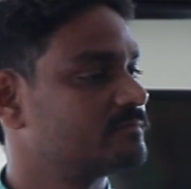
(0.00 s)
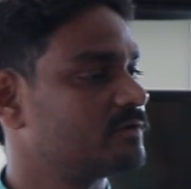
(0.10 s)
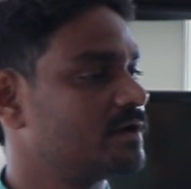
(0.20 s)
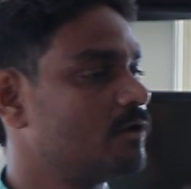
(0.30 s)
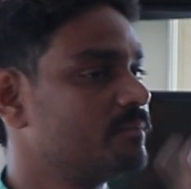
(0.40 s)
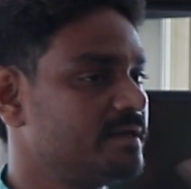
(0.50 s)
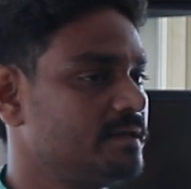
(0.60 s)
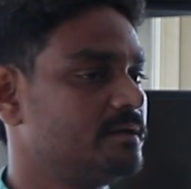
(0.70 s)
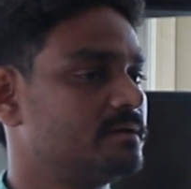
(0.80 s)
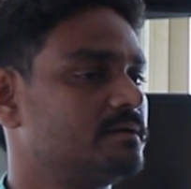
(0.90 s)
for how
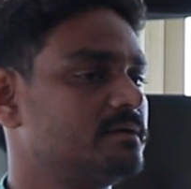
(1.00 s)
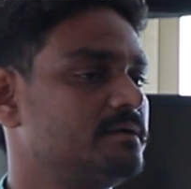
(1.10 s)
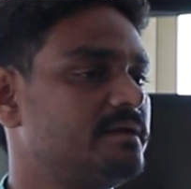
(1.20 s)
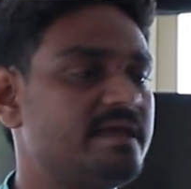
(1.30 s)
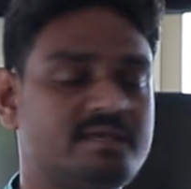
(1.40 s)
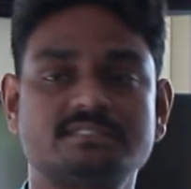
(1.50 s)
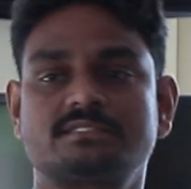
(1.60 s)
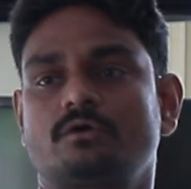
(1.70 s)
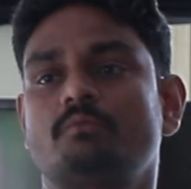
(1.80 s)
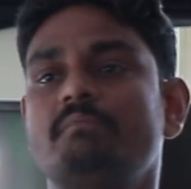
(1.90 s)
many
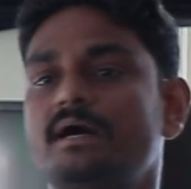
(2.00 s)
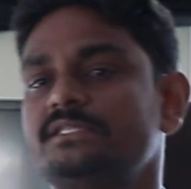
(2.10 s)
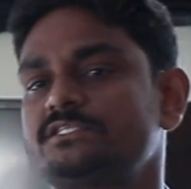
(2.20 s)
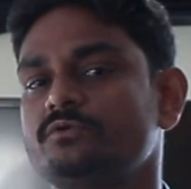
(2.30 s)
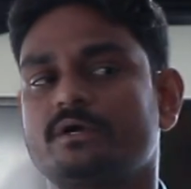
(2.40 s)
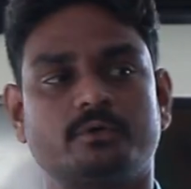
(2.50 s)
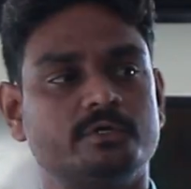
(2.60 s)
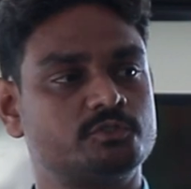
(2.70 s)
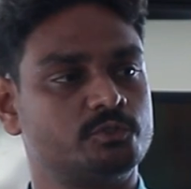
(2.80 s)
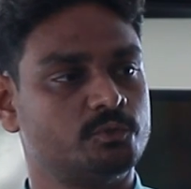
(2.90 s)
days or months you are
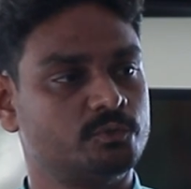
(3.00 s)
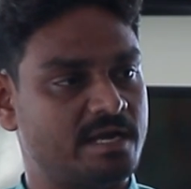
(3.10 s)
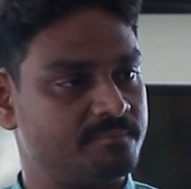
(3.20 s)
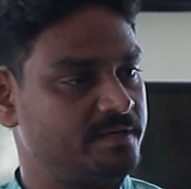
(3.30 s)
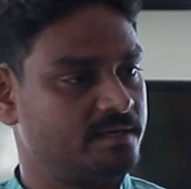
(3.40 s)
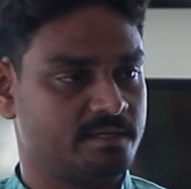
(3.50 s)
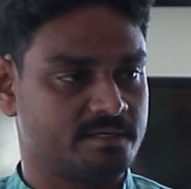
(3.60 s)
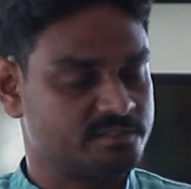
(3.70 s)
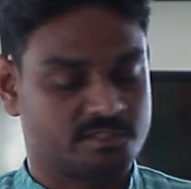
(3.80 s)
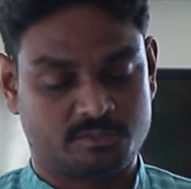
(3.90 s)
going to do that particular
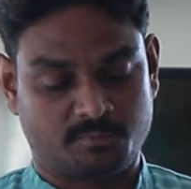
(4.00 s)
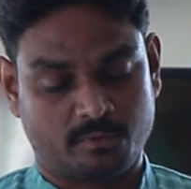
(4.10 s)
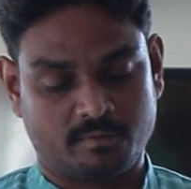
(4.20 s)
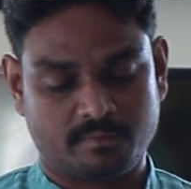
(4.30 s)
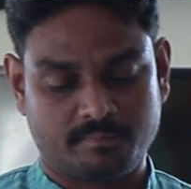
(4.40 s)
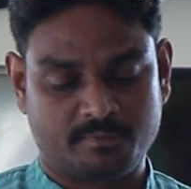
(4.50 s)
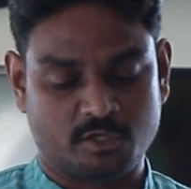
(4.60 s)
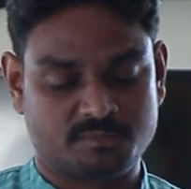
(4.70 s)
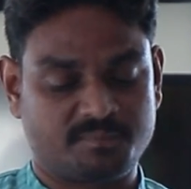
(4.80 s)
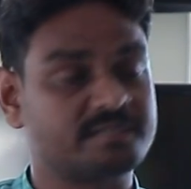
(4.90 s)
research
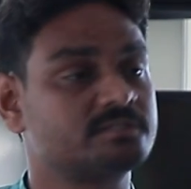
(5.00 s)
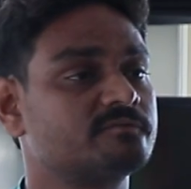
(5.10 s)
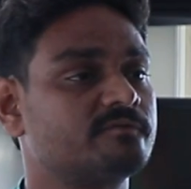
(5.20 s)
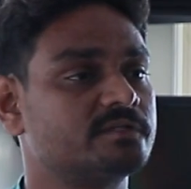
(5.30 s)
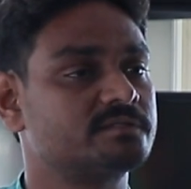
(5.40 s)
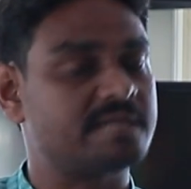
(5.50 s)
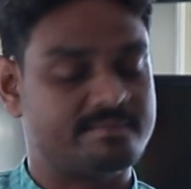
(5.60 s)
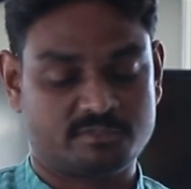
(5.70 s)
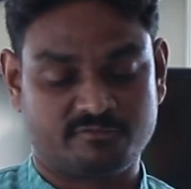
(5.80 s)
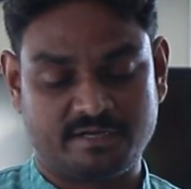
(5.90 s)
prospect for
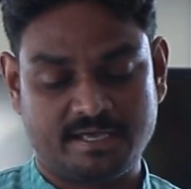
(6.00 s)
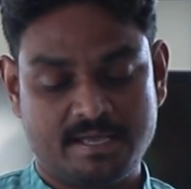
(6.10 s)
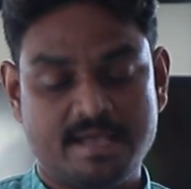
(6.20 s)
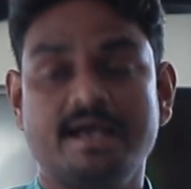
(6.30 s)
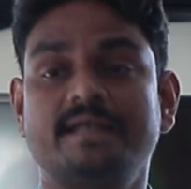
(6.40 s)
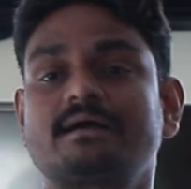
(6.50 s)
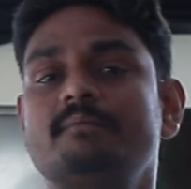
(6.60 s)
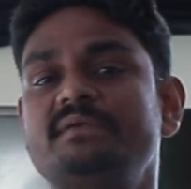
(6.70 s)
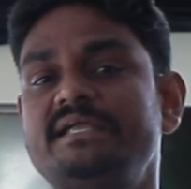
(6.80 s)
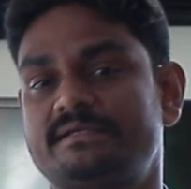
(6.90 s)
Times of India. And
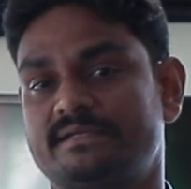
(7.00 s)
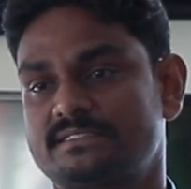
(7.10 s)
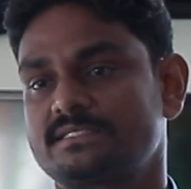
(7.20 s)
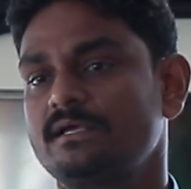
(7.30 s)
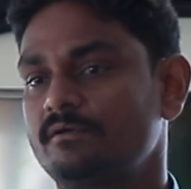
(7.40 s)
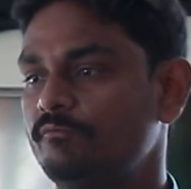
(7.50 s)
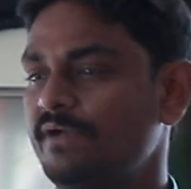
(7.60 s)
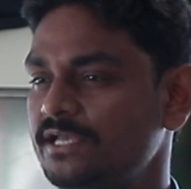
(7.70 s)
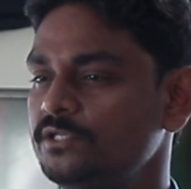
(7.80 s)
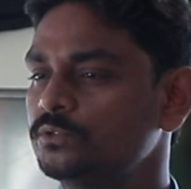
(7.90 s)
completeness,
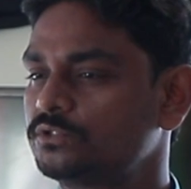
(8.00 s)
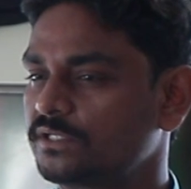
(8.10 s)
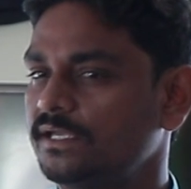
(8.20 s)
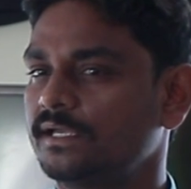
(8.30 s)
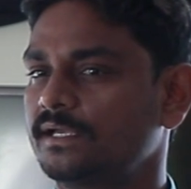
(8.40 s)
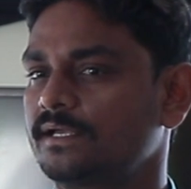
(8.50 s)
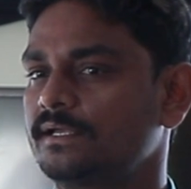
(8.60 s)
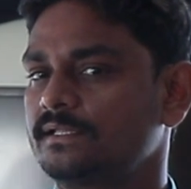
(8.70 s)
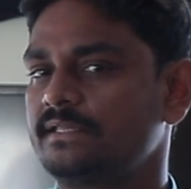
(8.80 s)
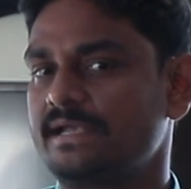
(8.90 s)
when you think
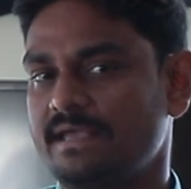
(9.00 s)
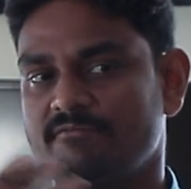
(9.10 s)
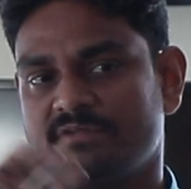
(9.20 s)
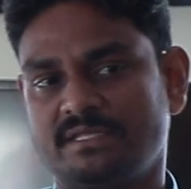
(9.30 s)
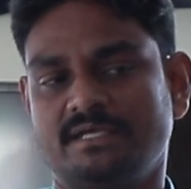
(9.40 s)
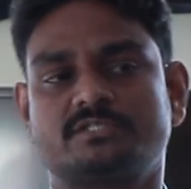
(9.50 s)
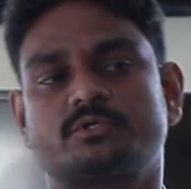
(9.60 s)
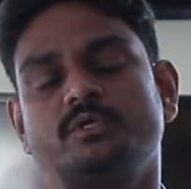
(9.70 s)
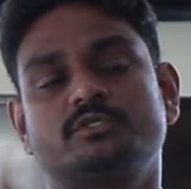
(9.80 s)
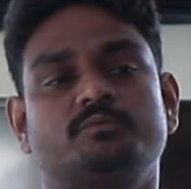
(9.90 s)
that everything is
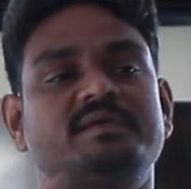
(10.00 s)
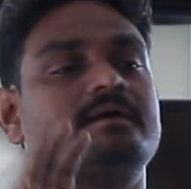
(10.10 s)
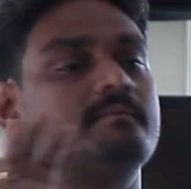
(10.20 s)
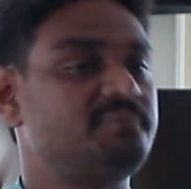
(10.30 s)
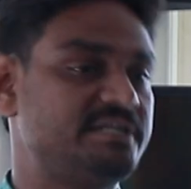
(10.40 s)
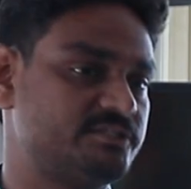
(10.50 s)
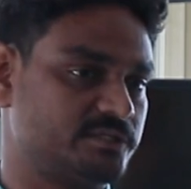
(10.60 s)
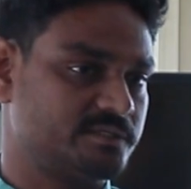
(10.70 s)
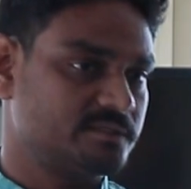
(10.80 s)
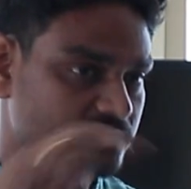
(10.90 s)
going to be
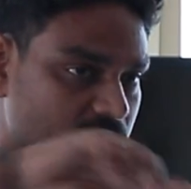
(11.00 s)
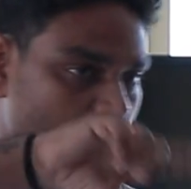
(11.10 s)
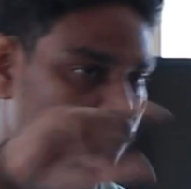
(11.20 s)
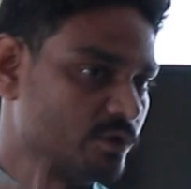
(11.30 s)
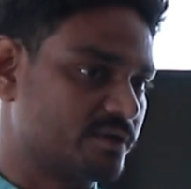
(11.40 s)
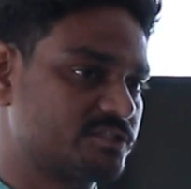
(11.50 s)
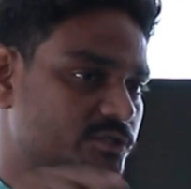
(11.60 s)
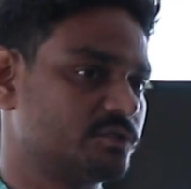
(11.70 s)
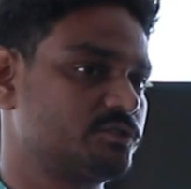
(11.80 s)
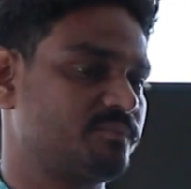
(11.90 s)
completed, the whole
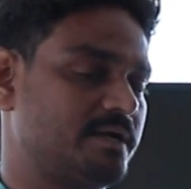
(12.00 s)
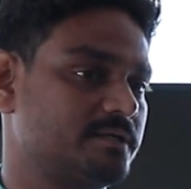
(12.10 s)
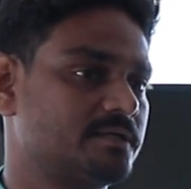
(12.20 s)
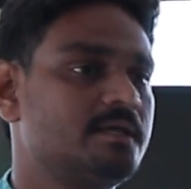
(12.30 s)
research part.